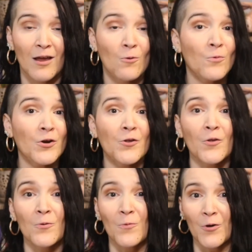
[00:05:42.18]
What are
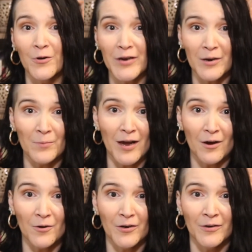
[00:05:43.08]
they worried
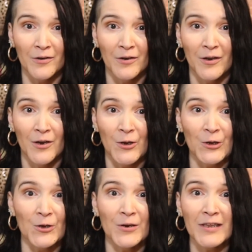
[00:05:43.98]
about?
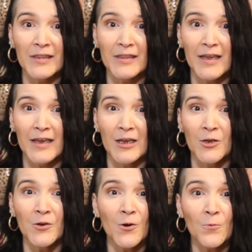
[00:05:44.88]
You can say,
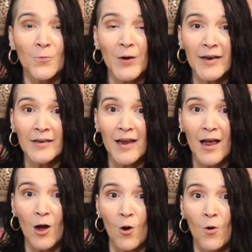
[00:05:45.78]
you know, right
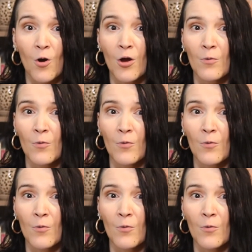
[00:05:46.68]
now,